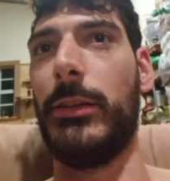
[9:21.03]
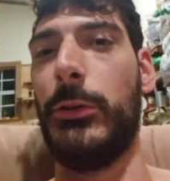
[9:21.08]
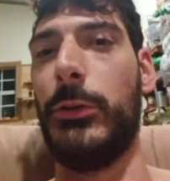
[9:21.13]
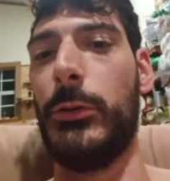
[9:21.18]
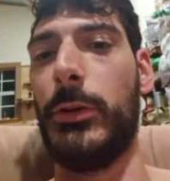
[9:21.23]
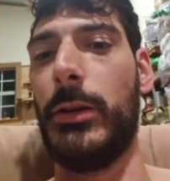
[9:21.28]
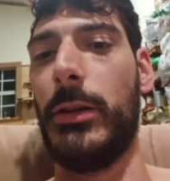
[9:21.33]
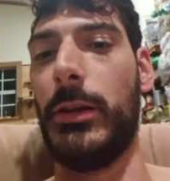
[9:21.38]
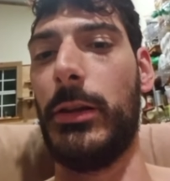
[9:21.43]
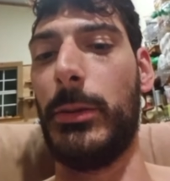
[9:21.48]

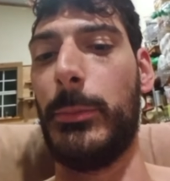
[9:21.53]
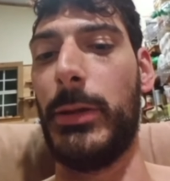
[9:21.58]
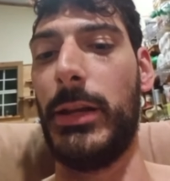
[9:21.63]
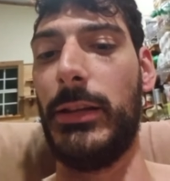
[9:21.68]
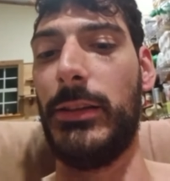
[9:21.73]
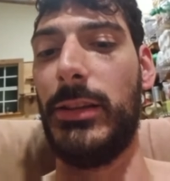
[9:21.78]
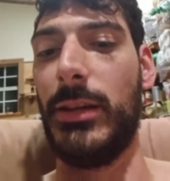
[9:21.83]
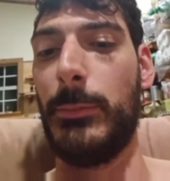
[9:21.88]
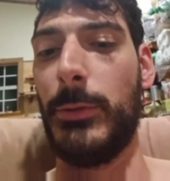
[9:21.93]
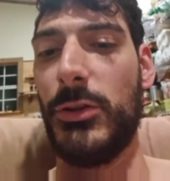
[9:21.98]
you can
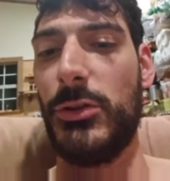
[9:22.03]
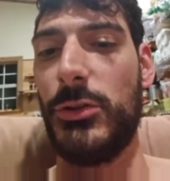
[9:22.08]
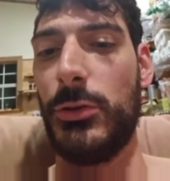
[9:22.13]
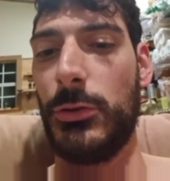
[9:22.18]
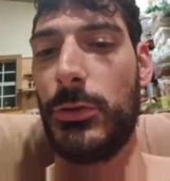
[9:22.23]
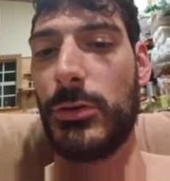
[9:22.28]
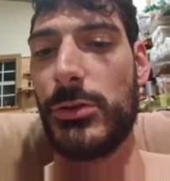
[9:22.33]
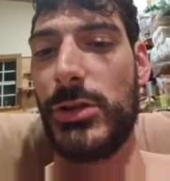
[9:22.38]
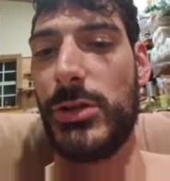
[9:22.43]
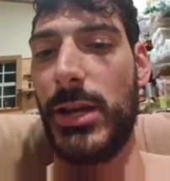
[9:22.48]
eliminate them and
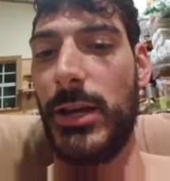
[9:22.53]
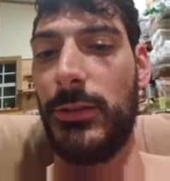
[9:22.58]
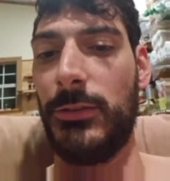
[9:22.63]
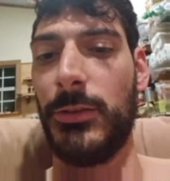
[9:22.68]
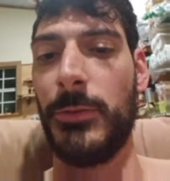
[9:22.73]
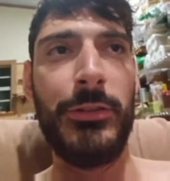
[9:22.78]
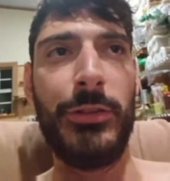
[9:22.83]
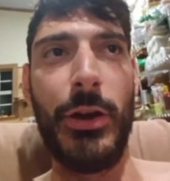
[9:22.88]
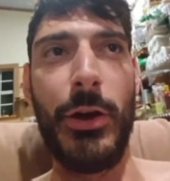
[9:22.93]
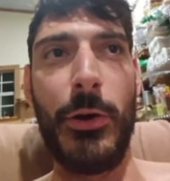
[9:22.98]
shoot their
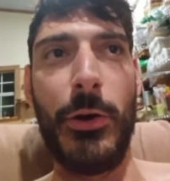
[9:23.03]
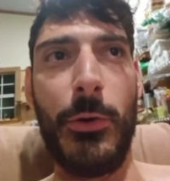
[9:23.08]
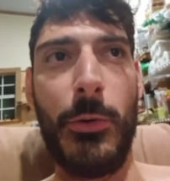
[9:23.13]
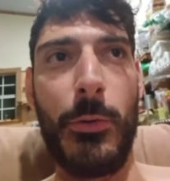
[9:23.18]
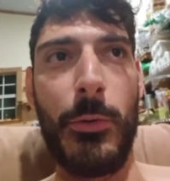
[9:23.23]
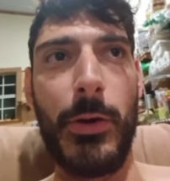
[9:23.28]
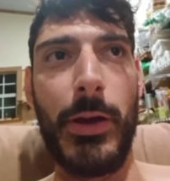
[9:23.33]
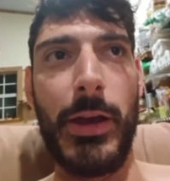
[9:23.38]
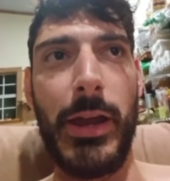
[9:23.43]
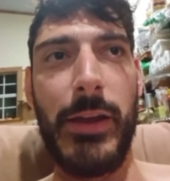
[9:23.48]
chest
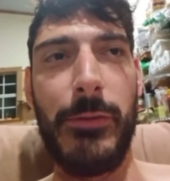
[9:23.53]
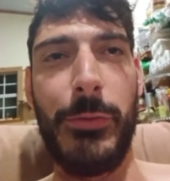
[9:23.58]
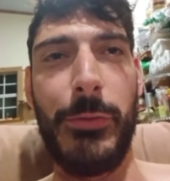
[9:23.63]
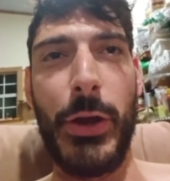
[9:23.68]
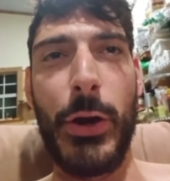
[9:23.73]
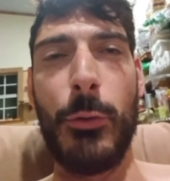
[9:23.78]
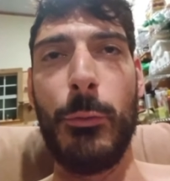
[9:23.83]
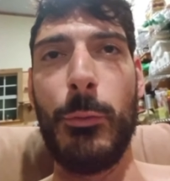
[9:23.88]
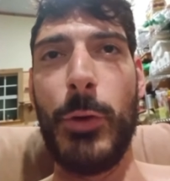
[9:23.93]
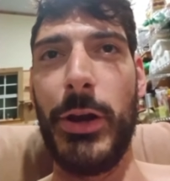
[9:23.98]
so if
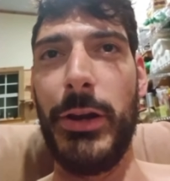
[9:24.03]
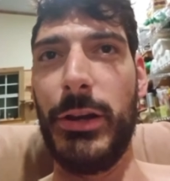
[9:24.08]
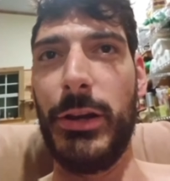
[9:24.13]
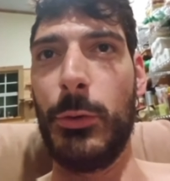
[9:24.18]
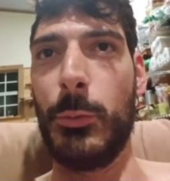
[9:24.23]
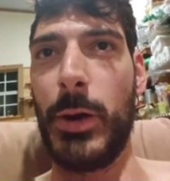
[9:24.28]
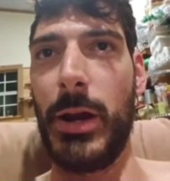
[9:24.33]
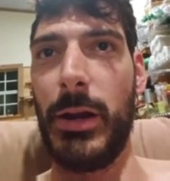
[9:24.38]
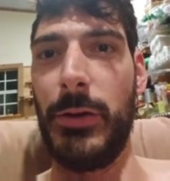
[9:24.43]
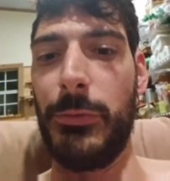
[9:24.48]
they're running
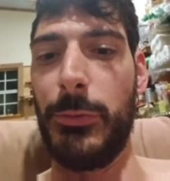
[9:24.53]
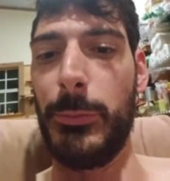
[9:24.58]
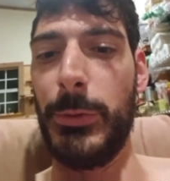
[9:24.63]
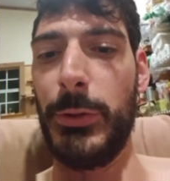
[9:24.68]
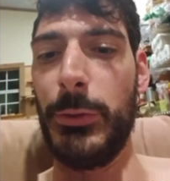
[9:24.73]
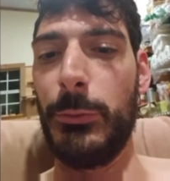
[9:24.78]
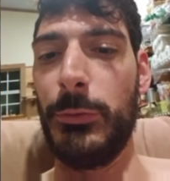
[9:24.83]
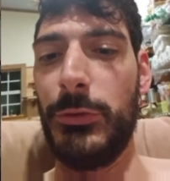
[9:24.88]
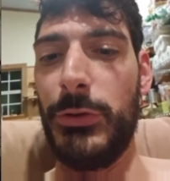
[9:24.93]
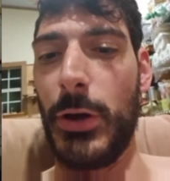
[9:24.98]
away from
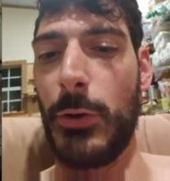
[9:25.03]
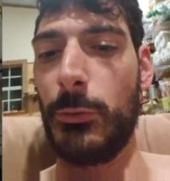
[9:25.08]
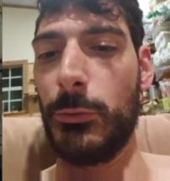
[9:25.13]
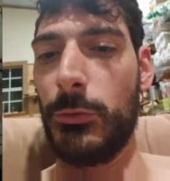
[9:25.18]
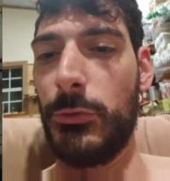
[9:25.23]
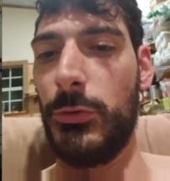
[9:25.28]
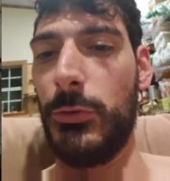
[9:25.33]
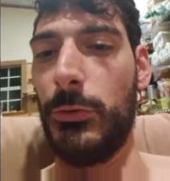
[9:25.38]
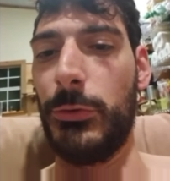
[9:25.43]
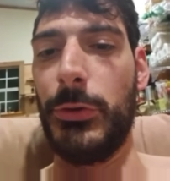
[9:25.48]
you
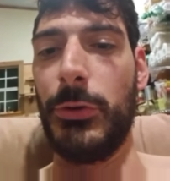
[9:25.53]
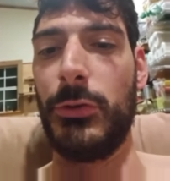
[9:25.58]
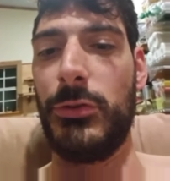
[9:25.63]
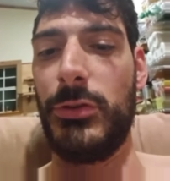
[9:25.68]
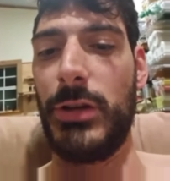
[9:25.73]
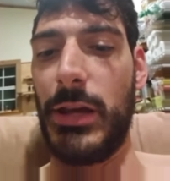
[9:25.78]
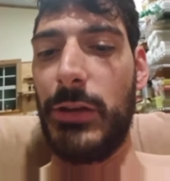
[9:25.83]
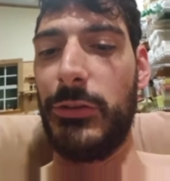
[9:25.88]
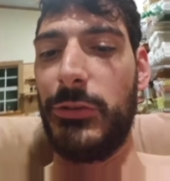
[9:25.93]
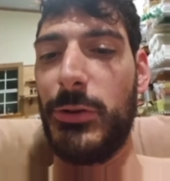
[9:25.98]
don't shoot their
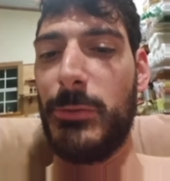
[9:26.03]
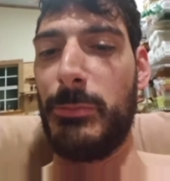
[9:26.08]
chest or